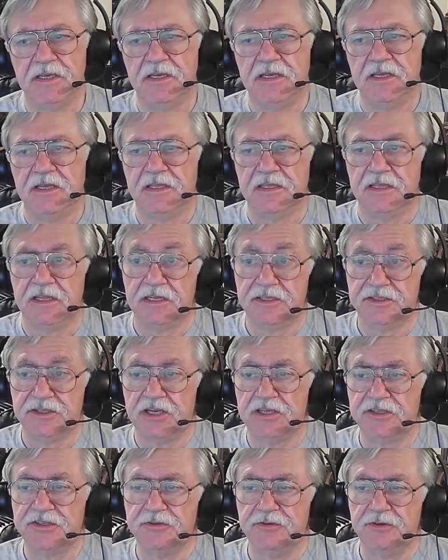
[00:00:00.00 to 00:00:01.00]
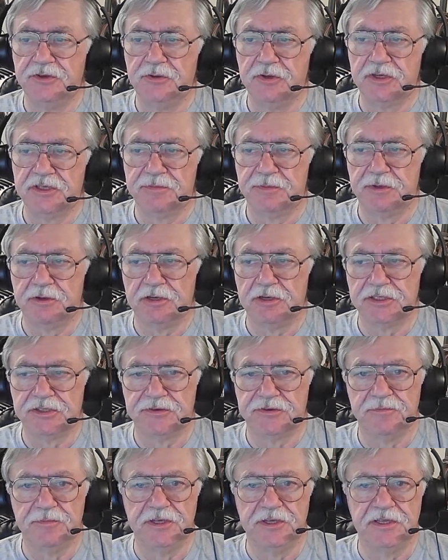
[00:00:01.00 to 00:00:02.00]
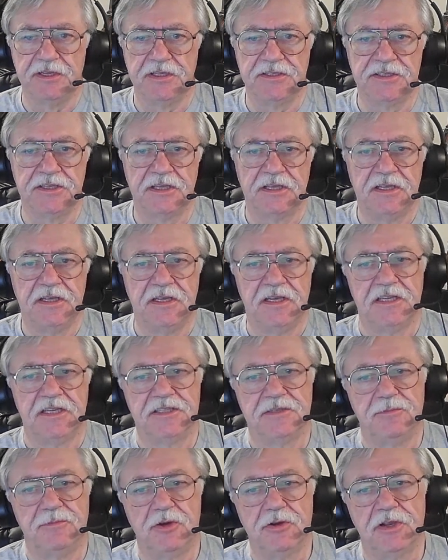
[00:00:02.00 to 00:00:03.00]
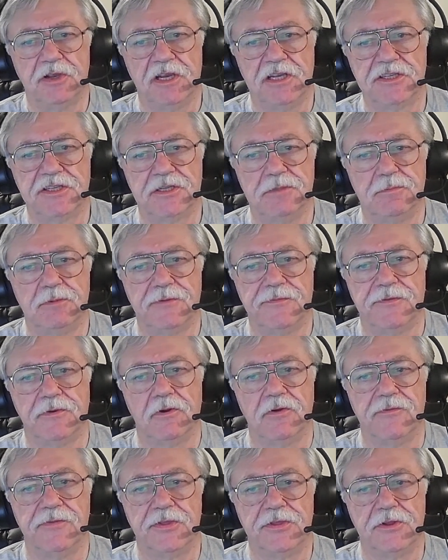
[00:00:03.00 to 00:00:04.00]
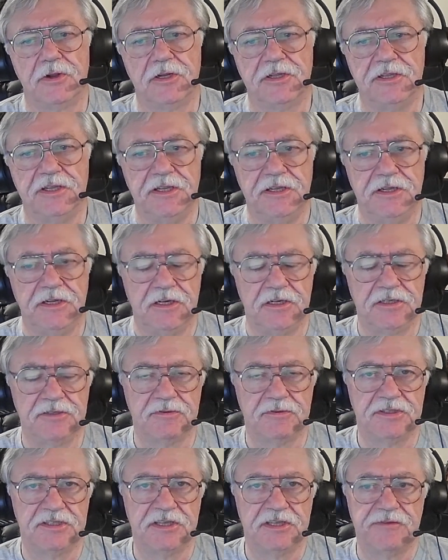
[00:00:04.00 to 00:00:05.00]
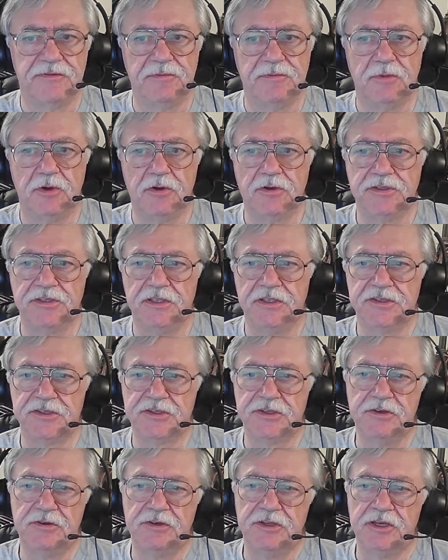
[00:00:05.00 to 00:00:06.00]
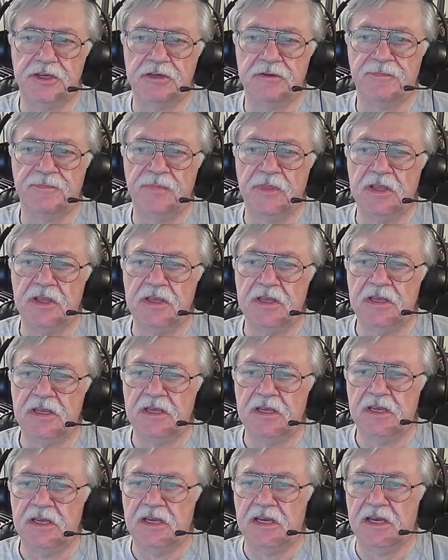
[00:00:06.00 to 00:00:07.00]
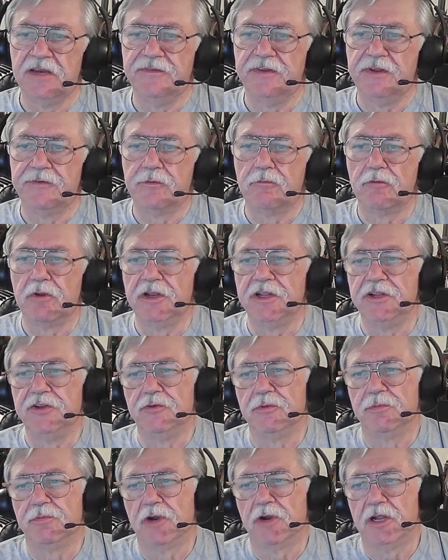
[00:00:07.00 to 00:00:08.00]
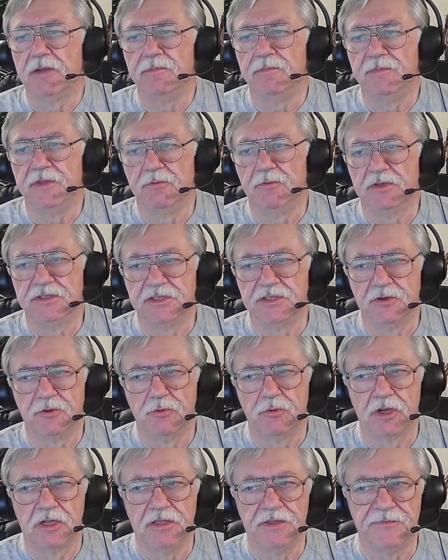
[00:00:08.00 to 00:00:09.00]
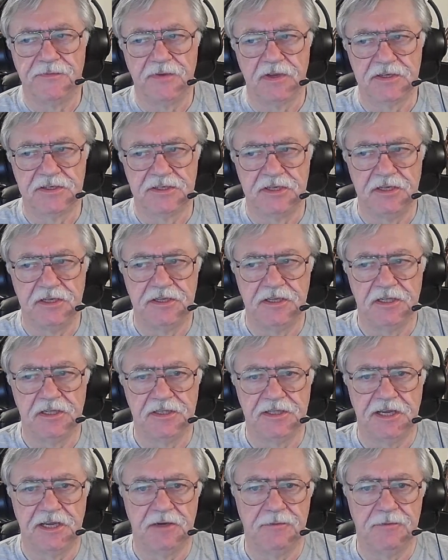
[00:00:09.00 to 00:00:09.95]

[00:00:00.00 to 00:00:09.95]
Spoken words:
That is also a new experience for me, as a Moog customer for over 13 years with 7 Moogs in the studio. I've never run into a problem that wasn't quickly fixed until now.